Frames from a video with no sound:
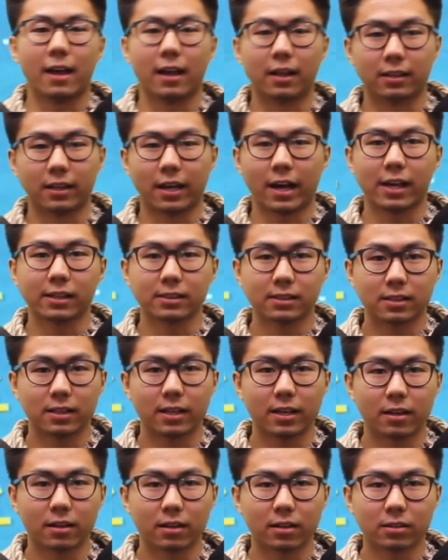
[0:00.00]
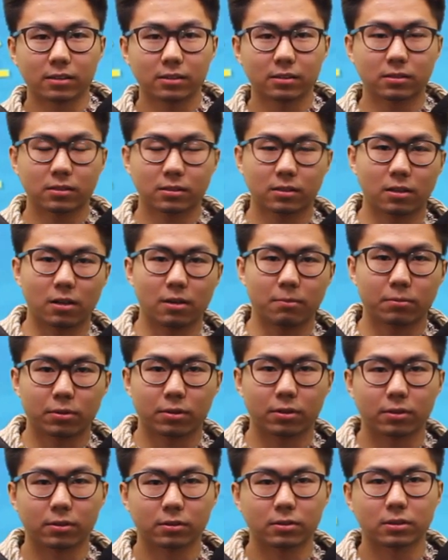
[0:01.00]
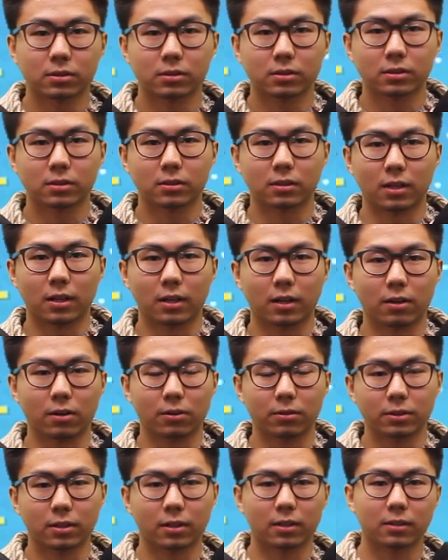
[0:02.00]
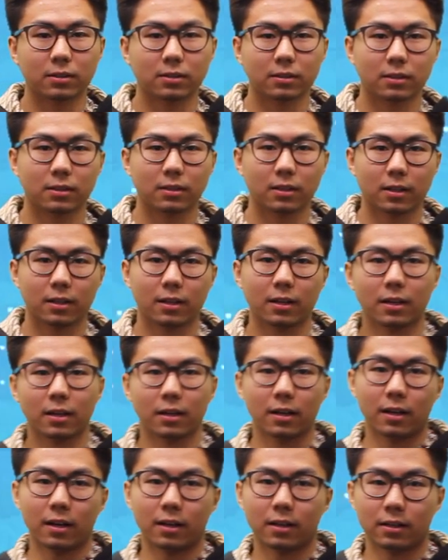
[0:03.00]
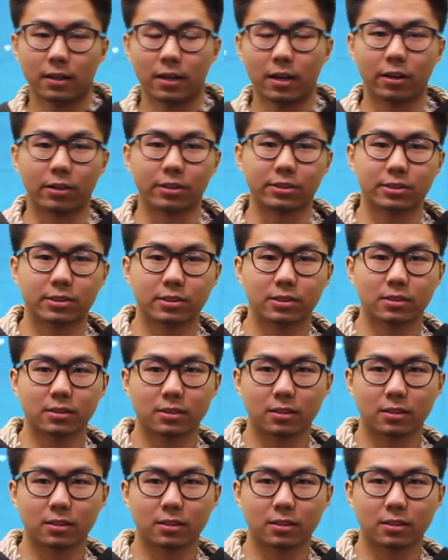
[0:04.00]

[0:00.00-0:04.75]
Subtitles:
and ice layers compress the older layers.